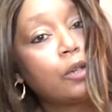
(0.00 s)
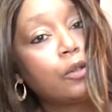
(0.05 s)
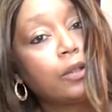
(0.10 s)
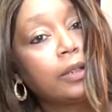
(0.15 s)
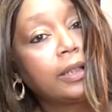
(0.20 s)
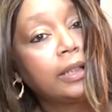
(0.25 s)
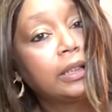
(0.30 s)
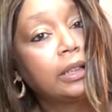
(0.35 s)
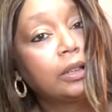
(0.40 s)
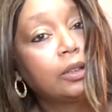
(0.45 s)
I
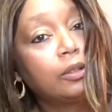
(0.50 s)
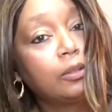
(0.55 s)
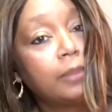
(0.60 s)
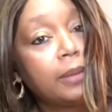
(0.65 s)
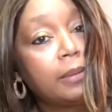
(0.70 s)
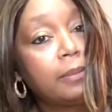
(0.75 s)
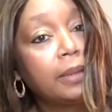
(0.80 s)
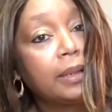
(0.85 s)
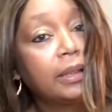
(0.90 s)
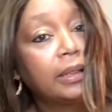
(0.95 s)
can lower this
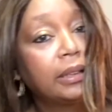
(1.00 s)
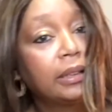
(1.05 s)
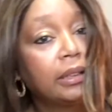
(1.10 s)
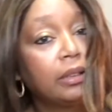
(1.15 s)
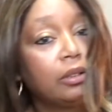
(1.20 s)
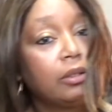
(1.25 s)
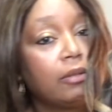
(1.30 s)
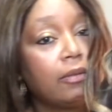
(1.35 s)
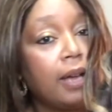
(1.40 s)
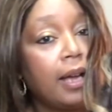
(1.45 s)
a little bit
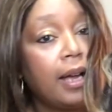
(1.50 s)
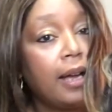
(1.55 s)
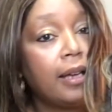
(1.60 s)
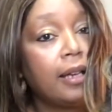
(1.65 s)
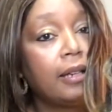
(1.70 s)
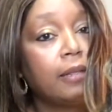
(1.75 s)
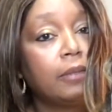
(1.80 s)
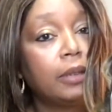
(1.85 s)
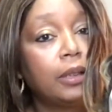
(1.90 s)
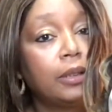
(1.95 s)
because, you
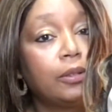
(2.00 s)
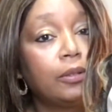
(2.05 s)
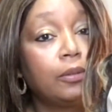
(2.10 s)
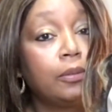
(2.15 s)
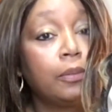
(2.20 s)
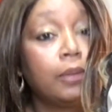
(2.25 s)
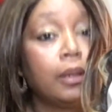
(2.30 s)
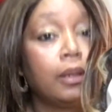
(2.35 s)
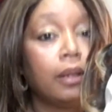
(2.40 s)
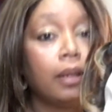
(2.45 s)
know, I am
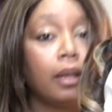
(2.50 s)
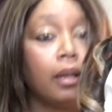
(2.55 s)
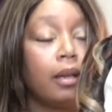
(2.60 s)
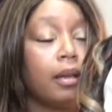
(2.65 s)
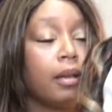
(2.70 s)
little.